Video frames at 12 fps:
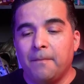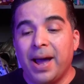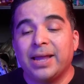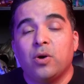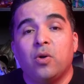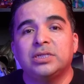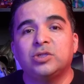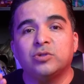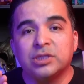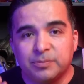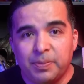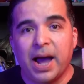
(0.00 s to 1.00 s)
My goal is to
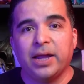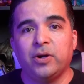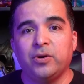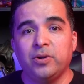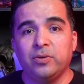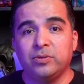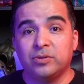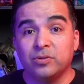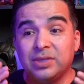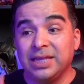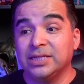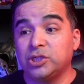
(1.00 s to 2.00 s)
inspire you, to
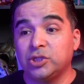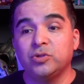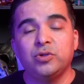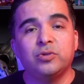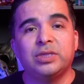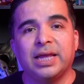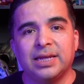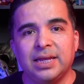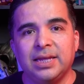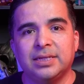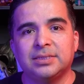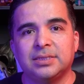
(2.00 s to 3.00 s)
teach you new
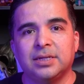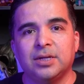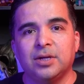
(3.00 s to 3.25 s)
techniques,